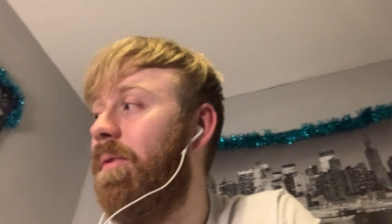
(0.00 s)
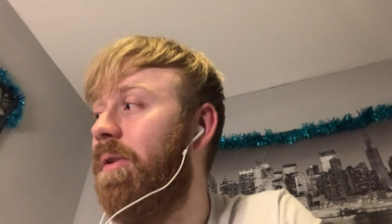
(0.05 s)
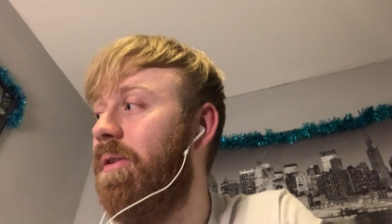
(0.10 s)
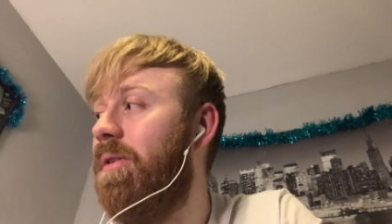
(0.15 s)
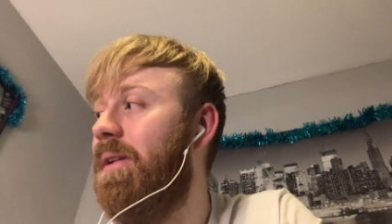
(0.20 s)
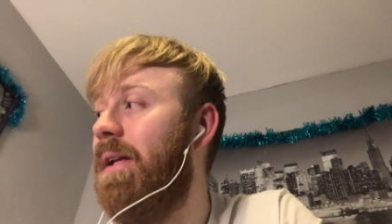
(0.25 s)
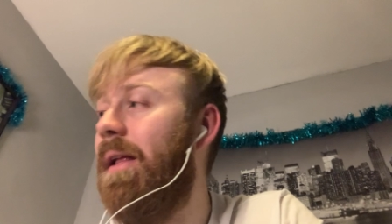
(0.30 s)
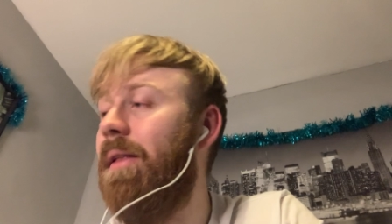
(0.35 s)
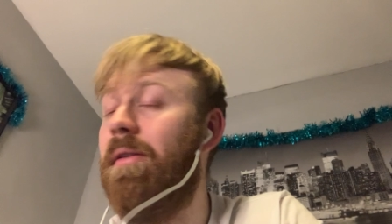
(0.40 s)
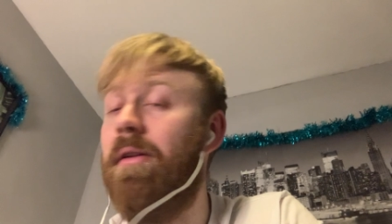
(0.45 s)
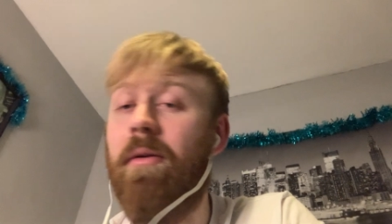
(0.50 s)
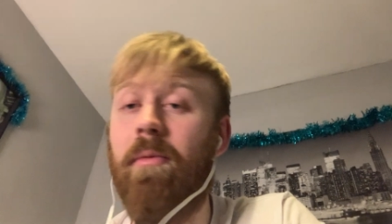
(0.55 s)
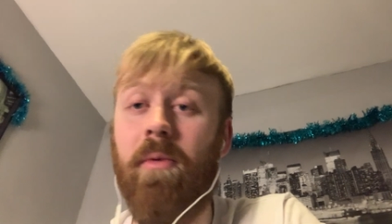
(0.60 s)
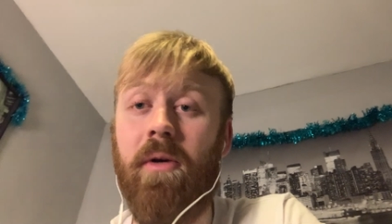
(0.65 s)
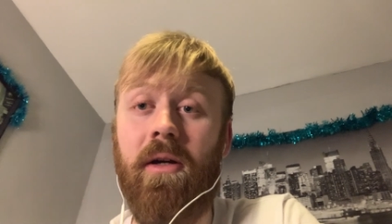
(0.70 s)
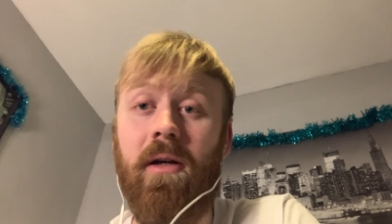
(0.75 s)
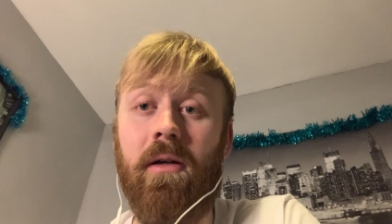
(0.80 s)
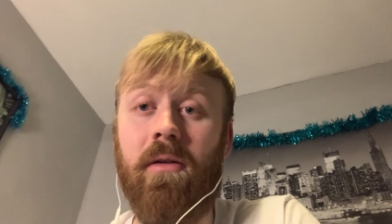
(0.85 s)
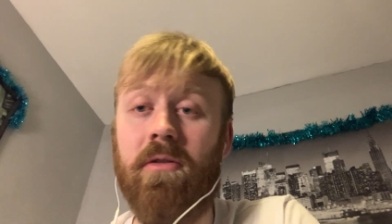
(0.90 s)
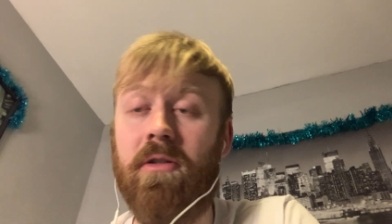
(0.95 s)
not the end of the
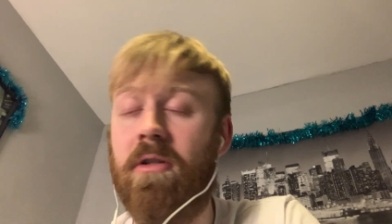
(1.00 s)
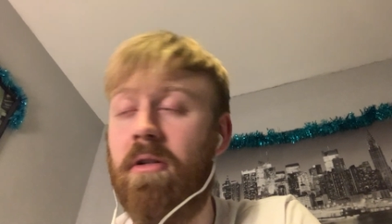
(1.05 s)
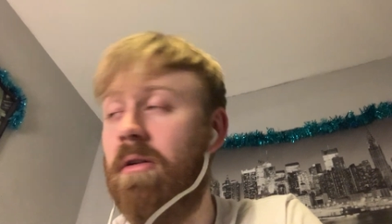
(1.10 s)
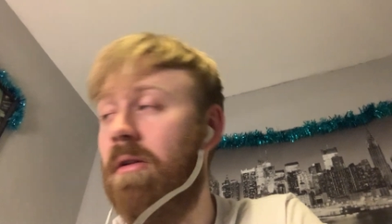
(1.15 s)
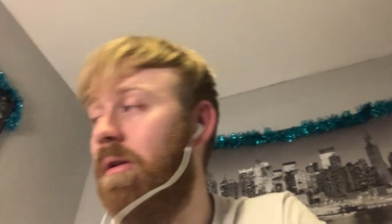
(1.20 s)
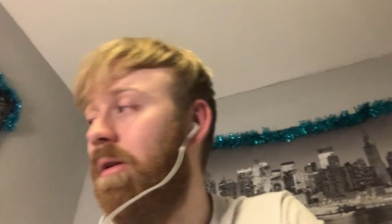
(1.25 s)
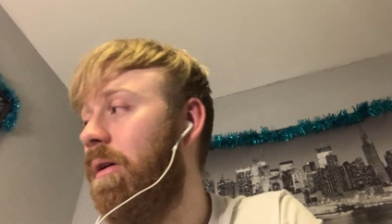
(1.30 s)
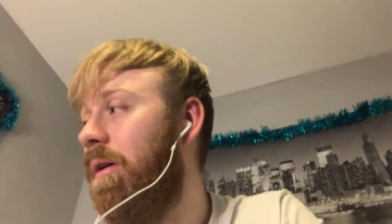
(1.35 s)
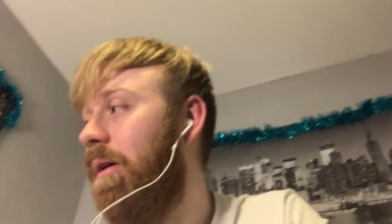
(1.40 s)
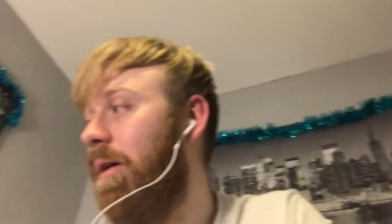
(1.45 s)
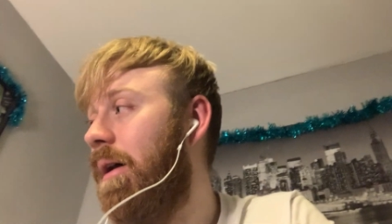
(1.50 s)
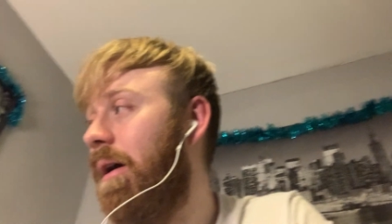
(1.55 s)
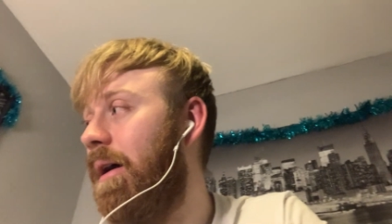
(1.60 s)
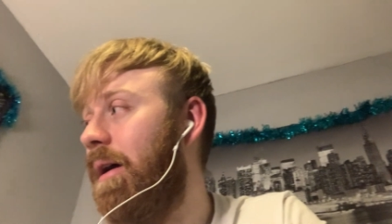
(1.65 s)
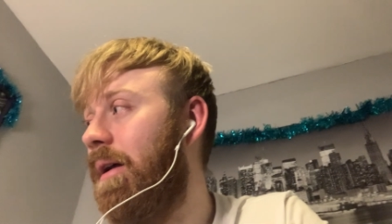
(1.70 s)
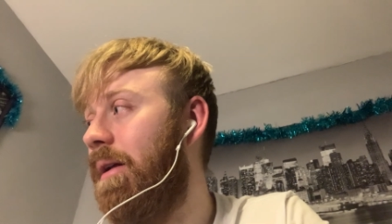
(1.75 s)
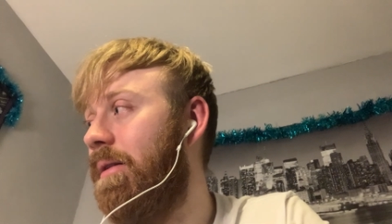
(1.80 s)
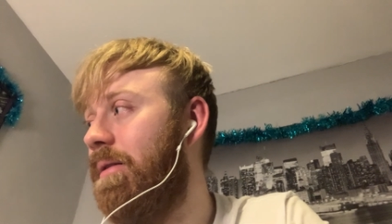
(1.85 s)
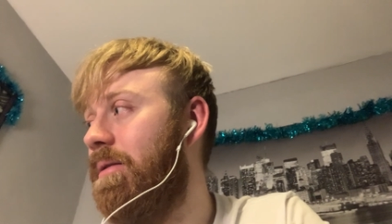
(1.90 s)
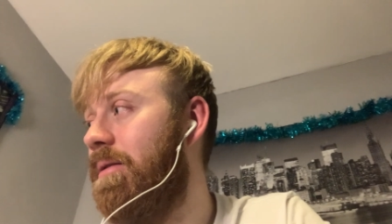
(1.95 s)
world
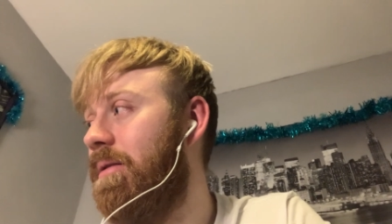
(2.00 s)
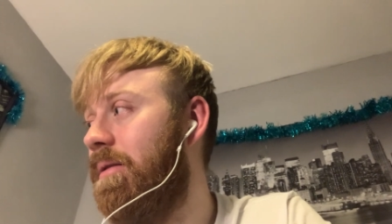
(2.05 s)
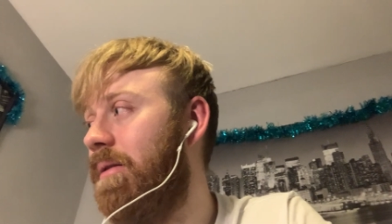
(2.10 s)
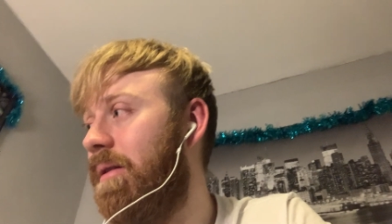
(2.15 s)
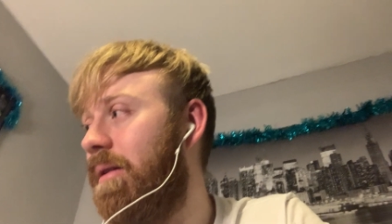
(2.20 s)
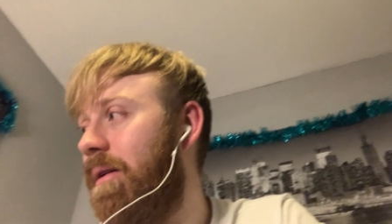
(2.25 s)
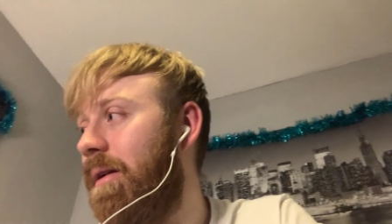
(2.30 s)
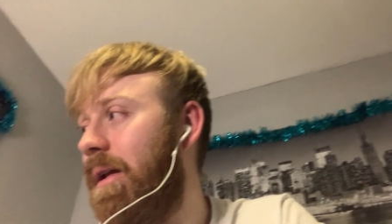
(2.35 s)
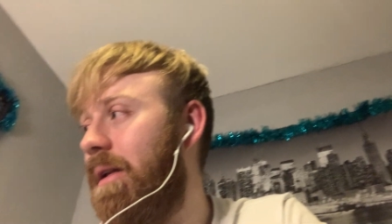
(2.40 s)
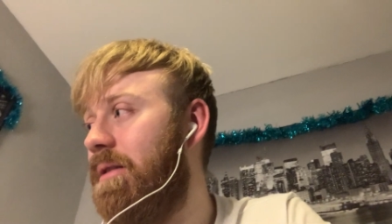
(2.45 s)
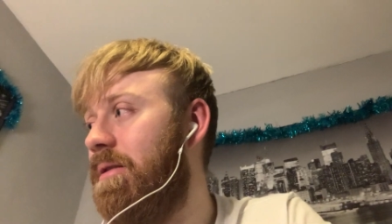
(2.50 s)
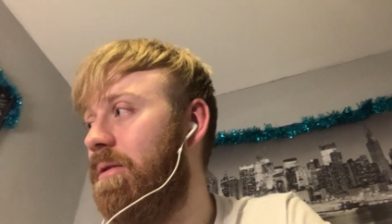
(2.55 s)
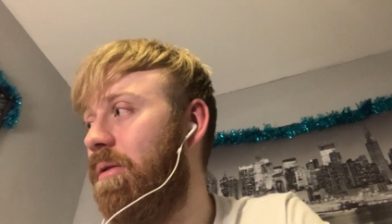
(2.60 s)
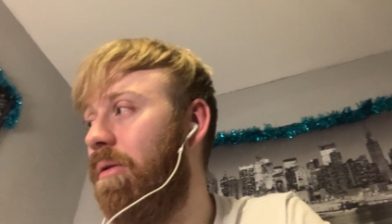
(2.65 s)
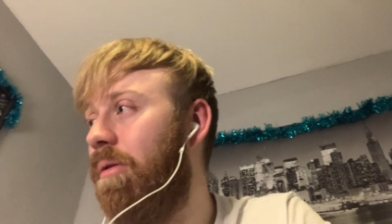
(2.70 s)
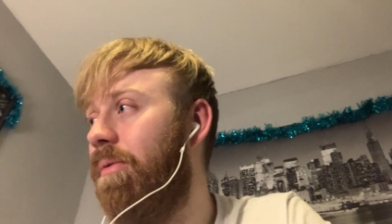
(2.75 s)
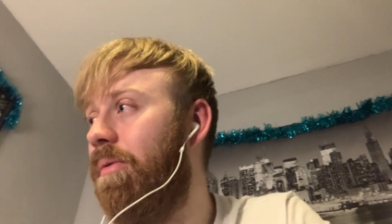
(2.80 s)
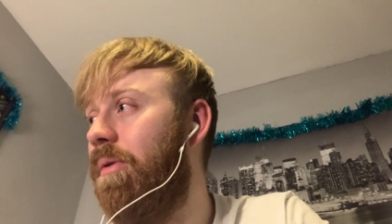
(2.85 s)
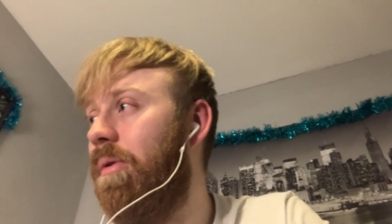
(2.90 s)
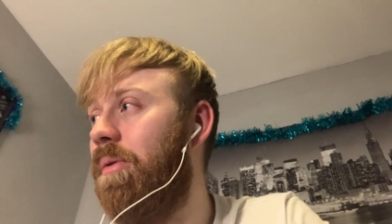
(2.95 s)
and let's
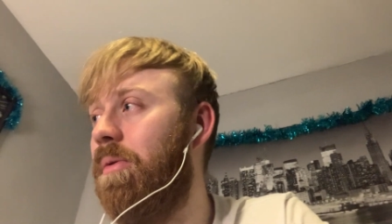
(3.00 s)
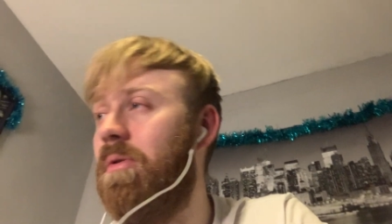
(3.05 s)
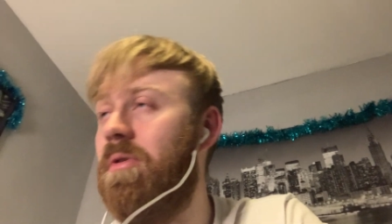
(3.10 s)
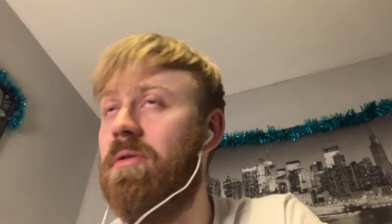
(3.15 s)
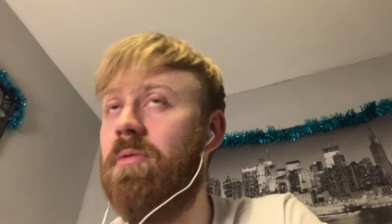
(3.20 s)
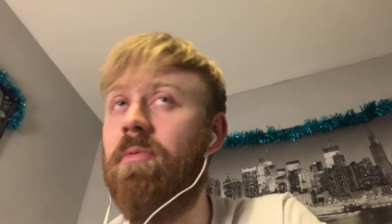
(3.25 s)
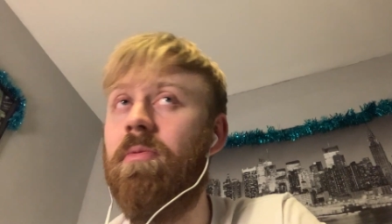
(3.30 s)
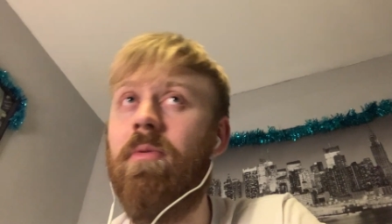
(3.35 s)
look forward.